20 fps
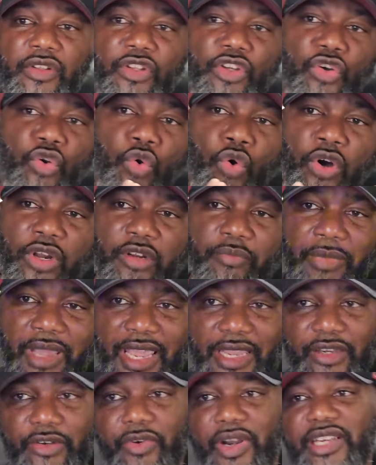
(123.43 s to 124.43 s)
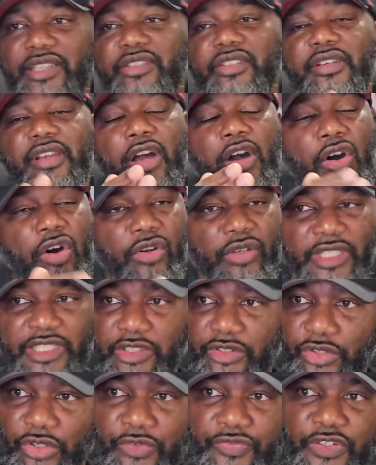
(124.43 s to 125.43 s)
the quarterback, Grayson Hall,
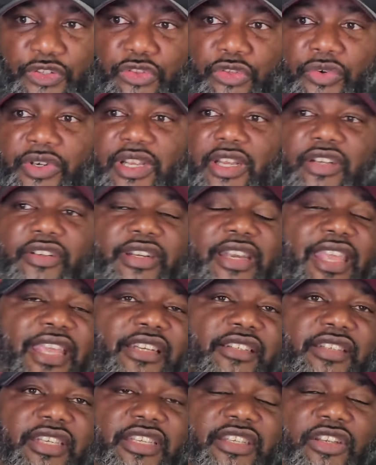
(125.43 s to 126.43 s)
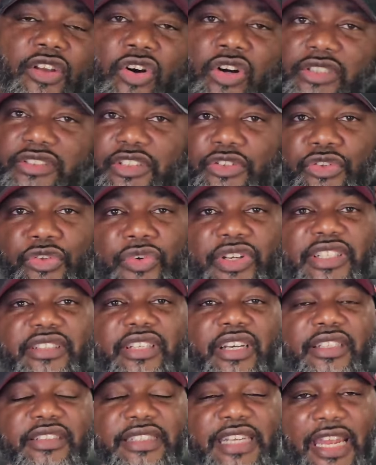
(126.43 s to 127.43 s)
he threw for 318 yards and three
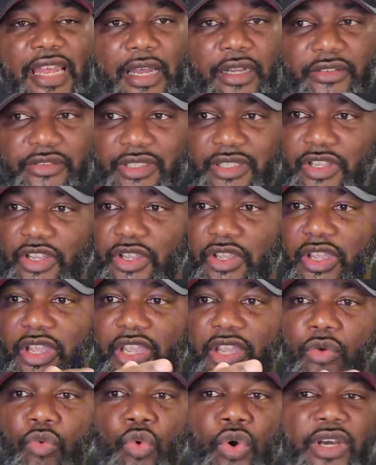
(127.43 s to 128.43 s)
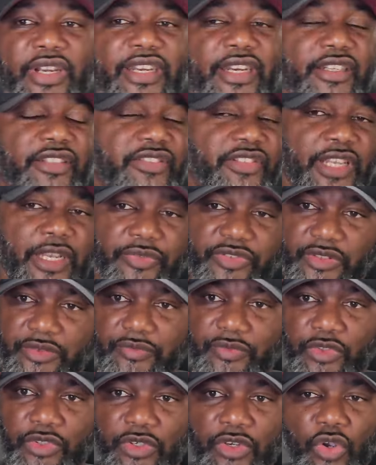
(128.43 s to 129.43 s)
touchdowns and one interception.
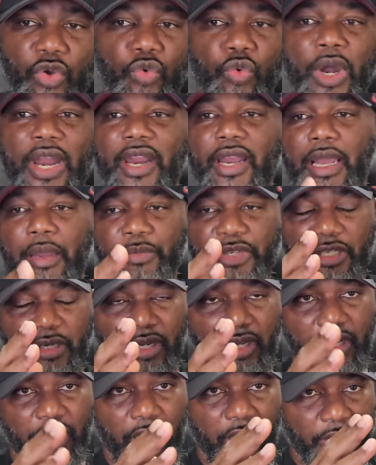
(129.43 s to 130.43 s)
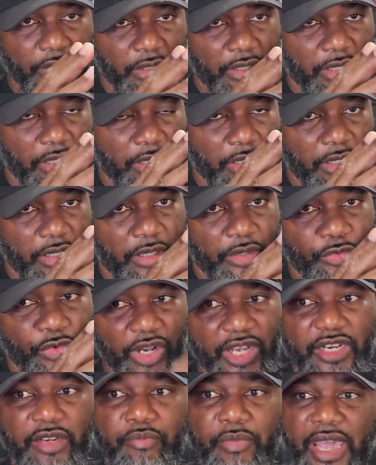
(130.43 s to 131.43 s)
Running
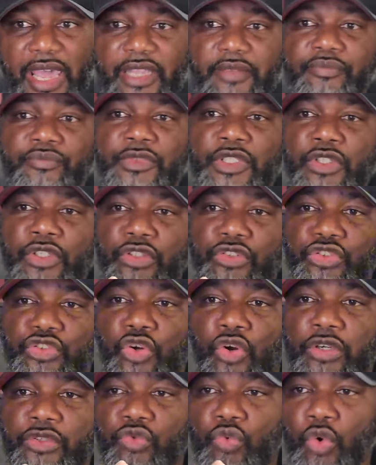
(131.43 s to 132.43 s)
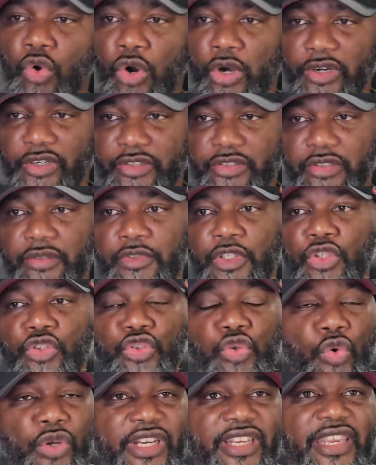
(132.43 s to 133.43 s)
back, Jordan Waters,
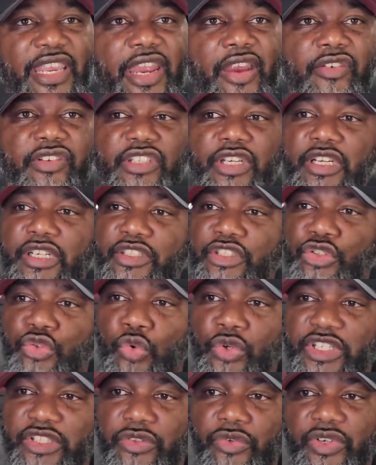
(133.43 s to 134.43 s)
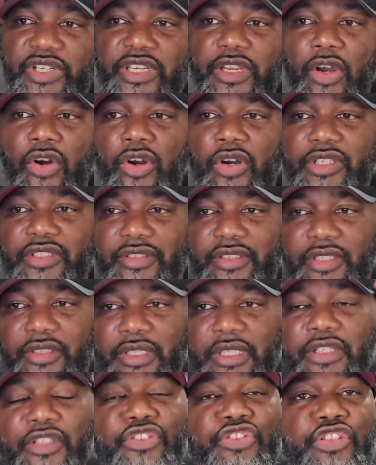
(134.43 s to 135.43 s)
20 carries, 123 yards,
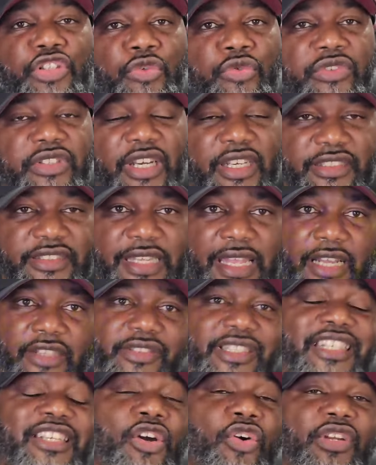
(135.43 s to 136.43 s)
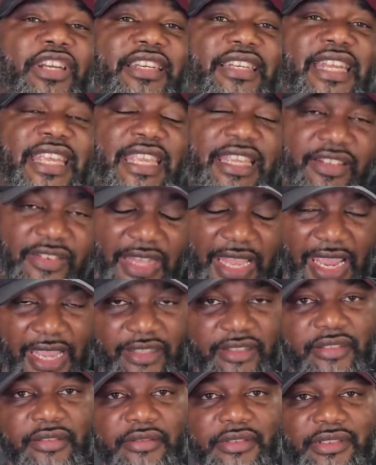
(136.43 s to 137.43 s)
two touchdowns. He's going to need
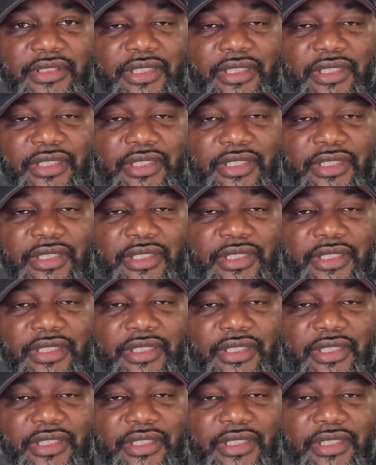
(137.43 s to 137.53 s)
that